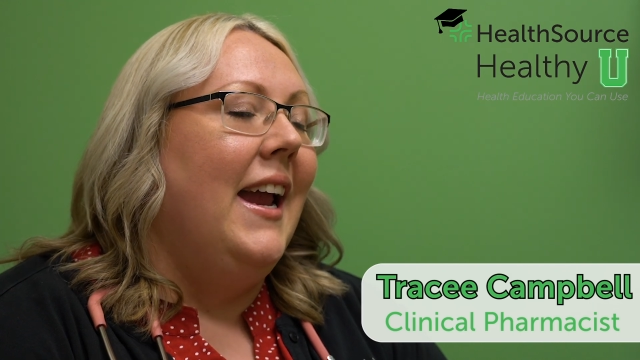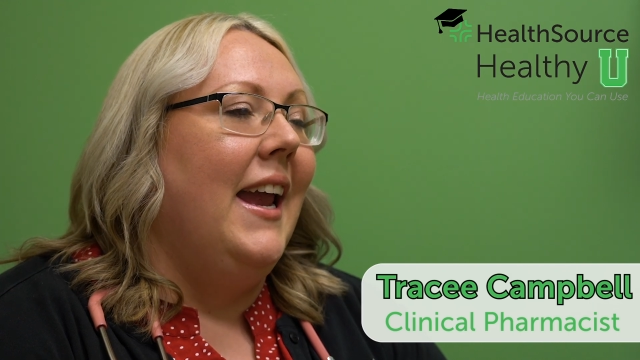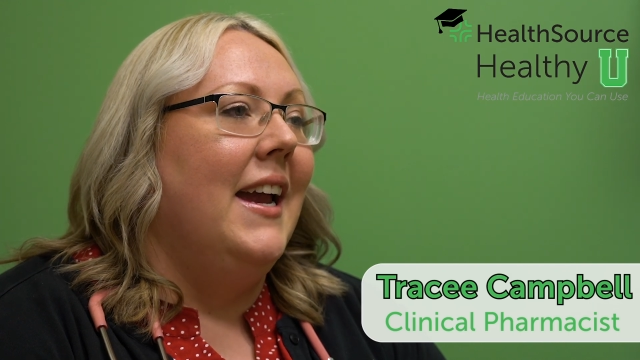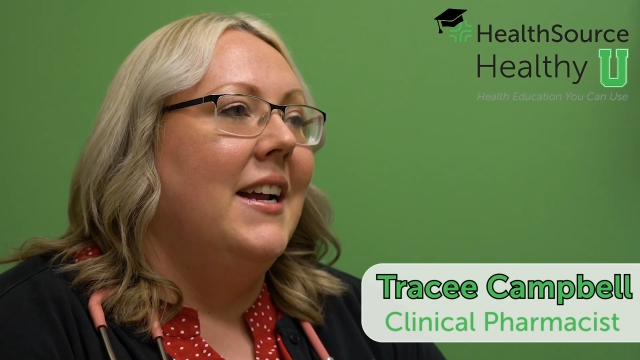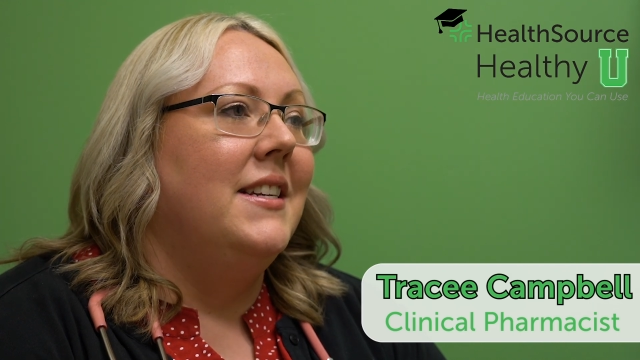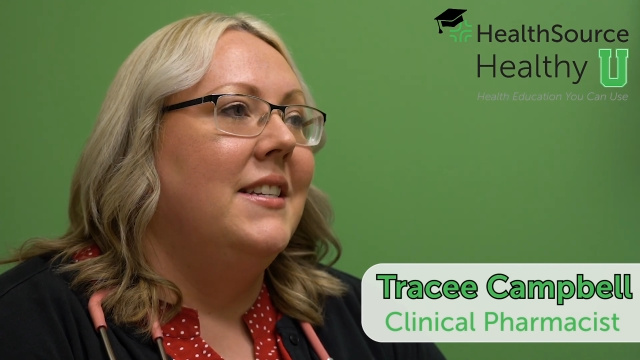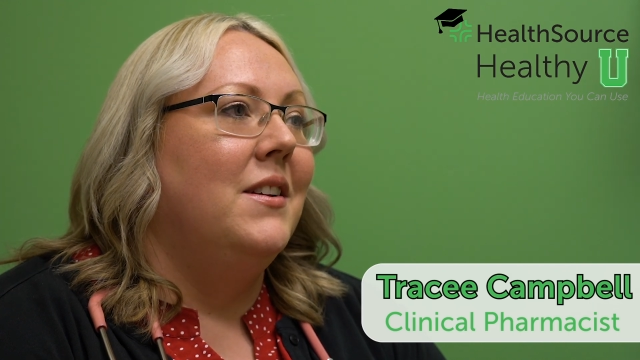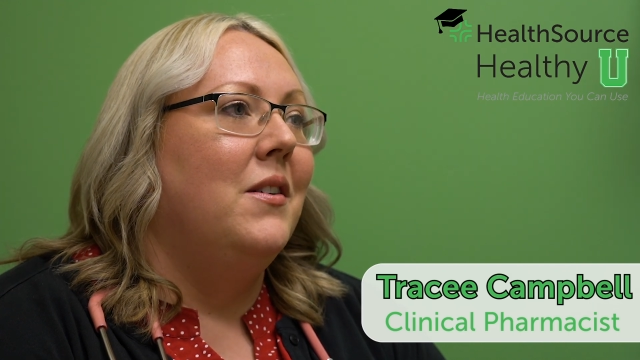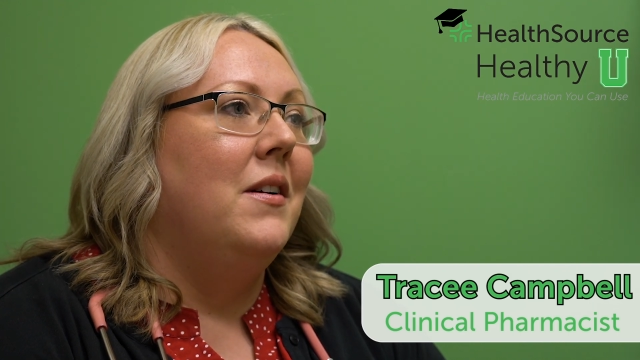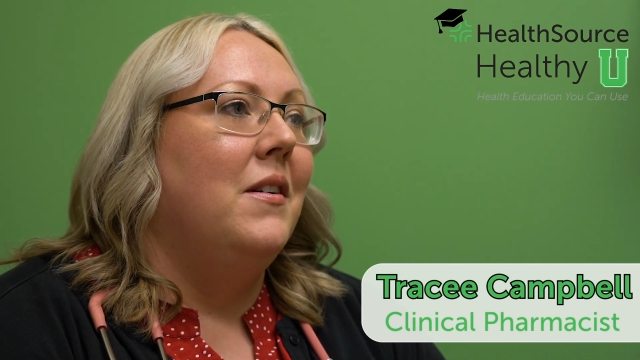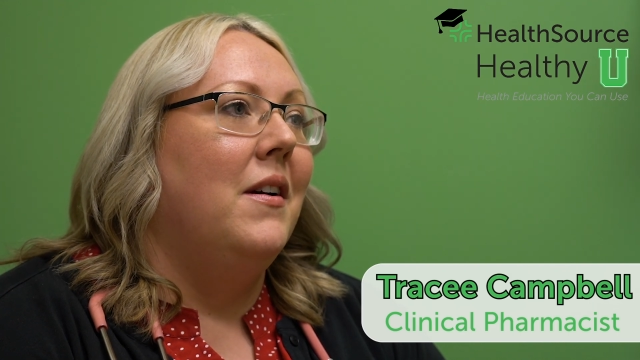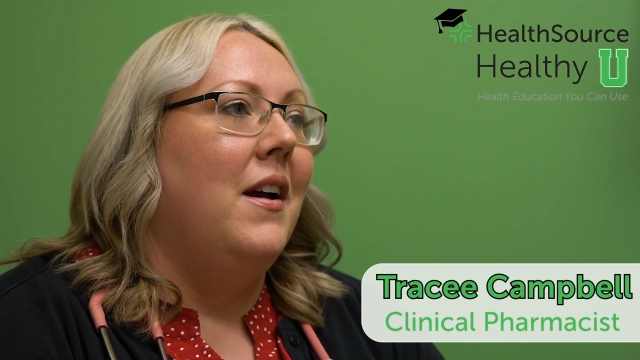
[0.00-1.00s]
and
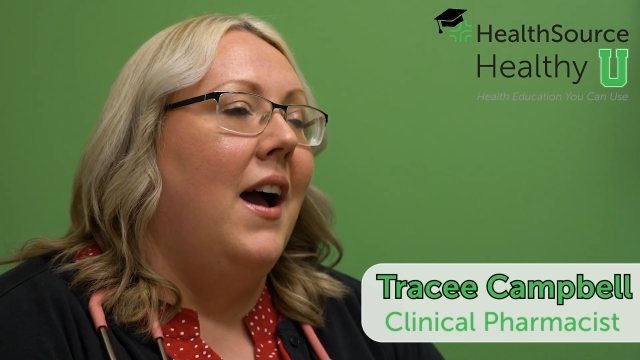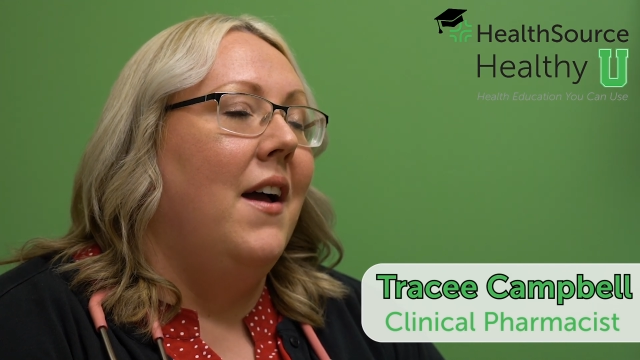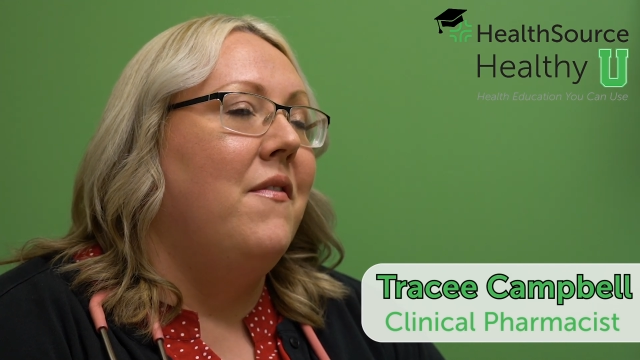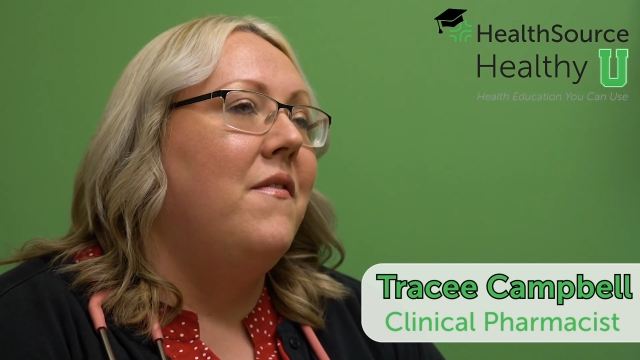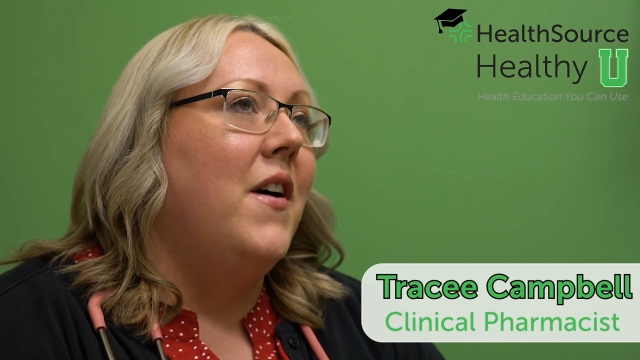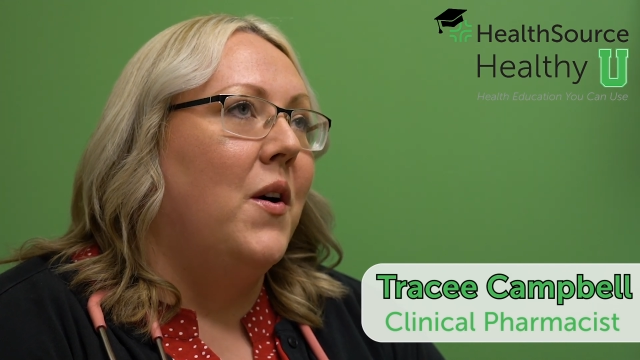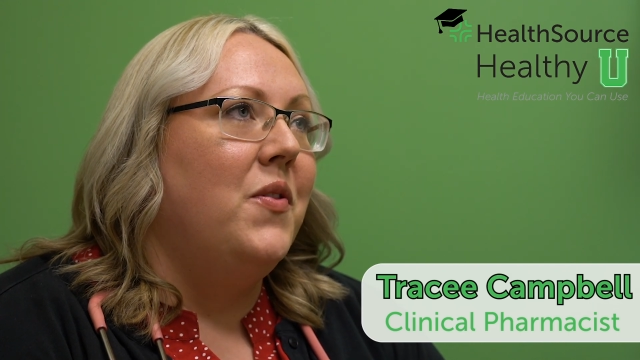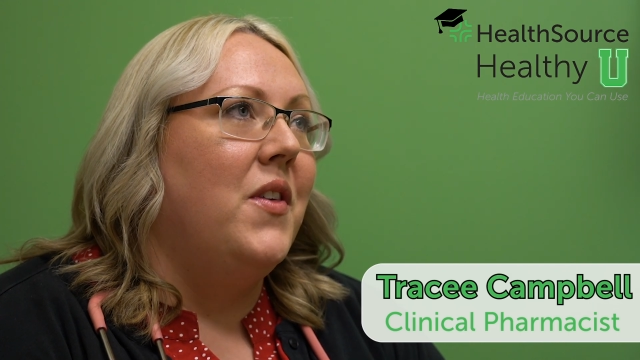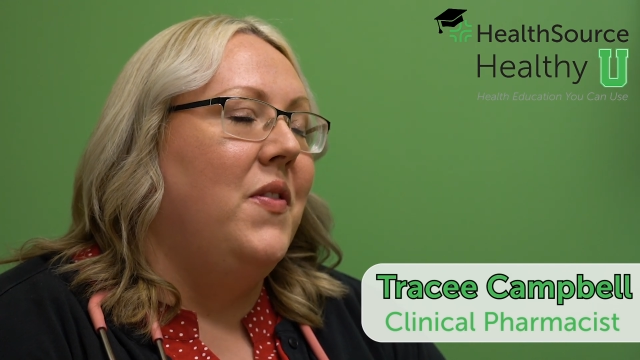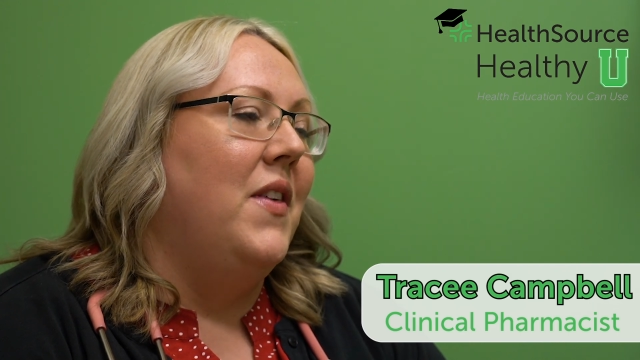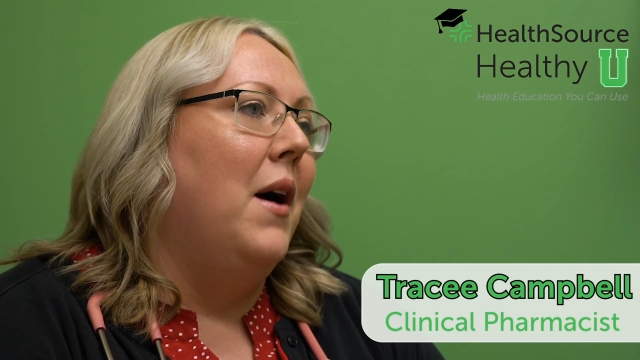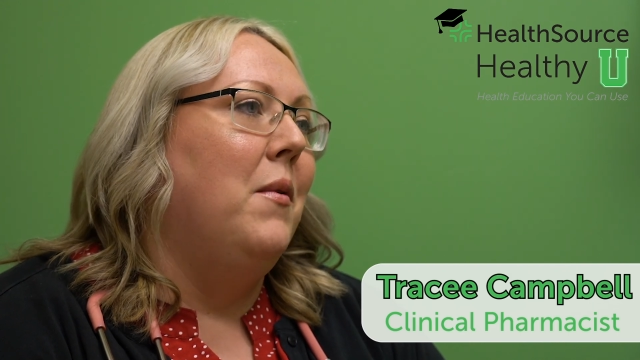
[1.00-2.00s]
I felt
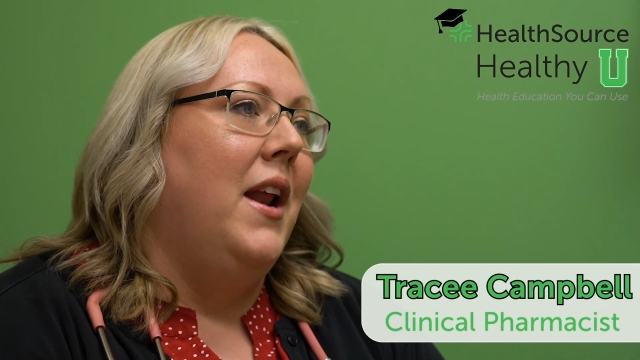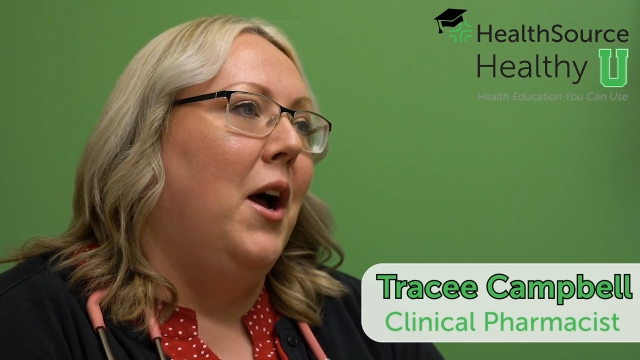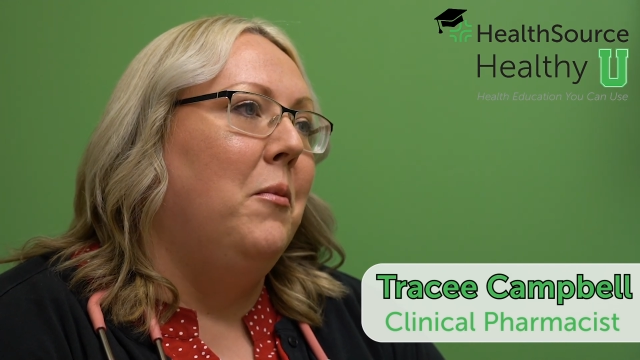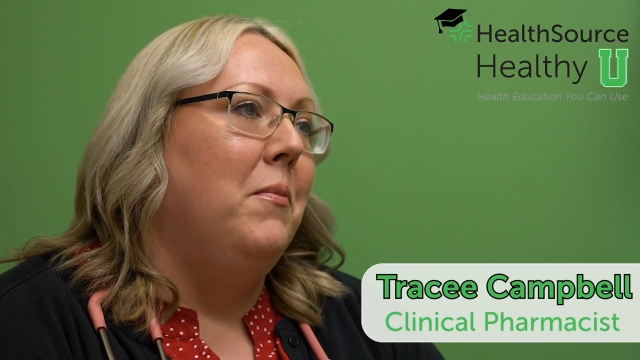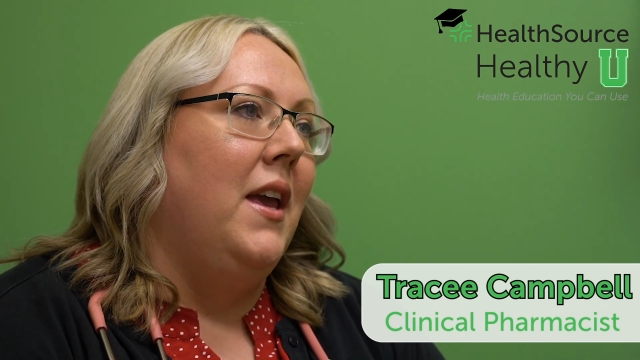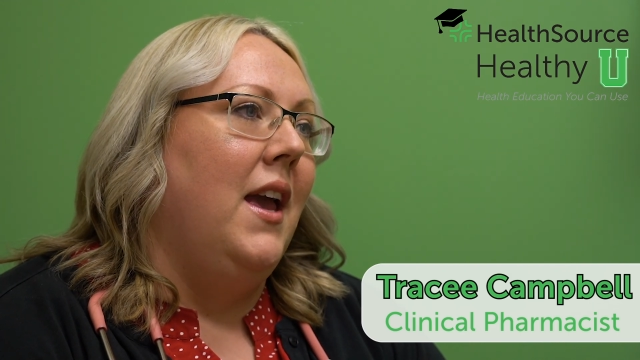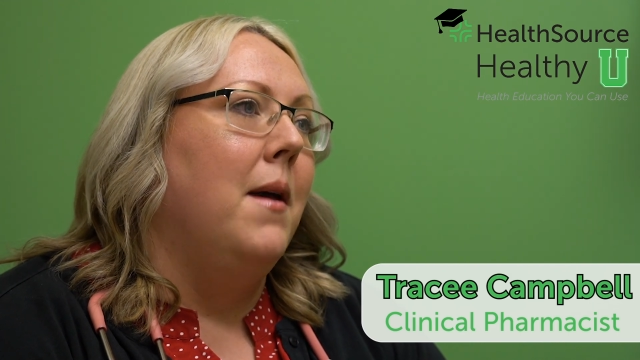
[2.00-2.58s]
that that would help me